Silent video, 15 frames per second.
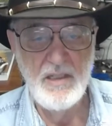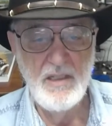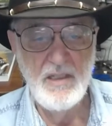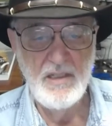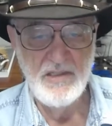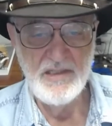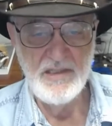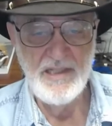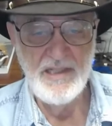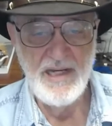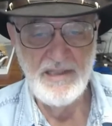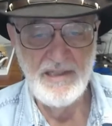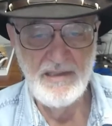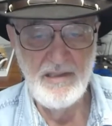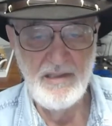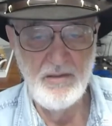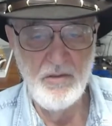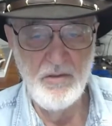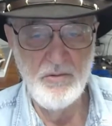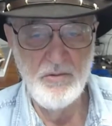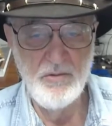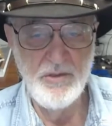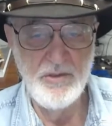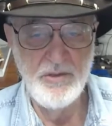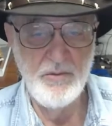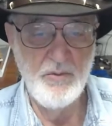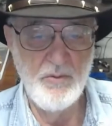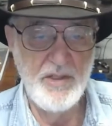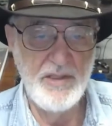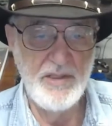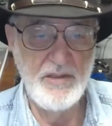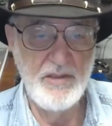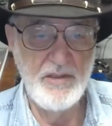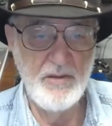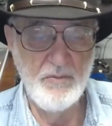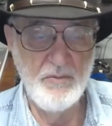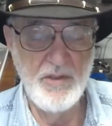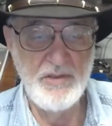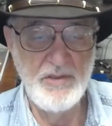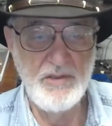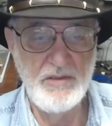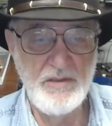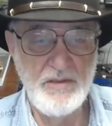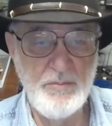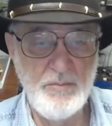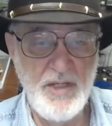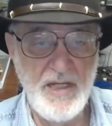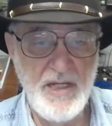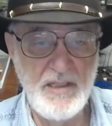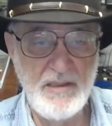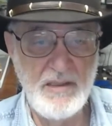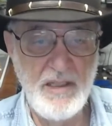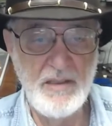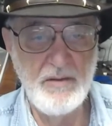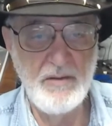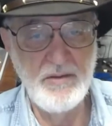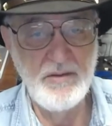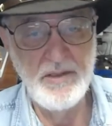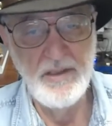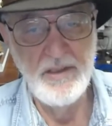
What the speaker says: slightly lower than the one in the original demand letter, and the